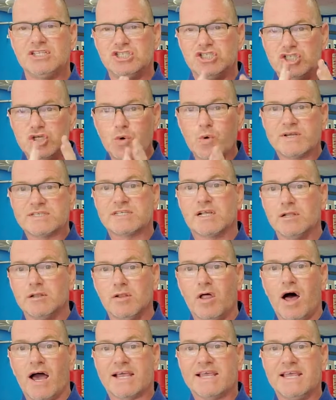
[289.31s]
do it to
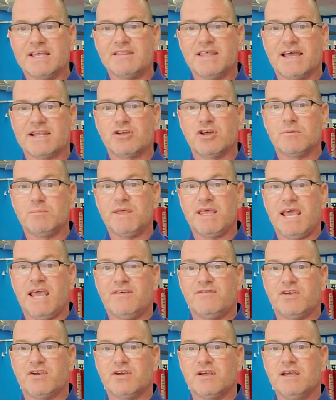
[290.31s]
lock in that good
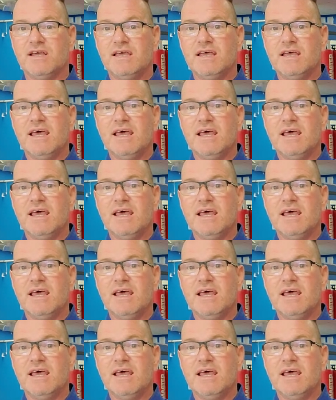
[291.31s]
behavior,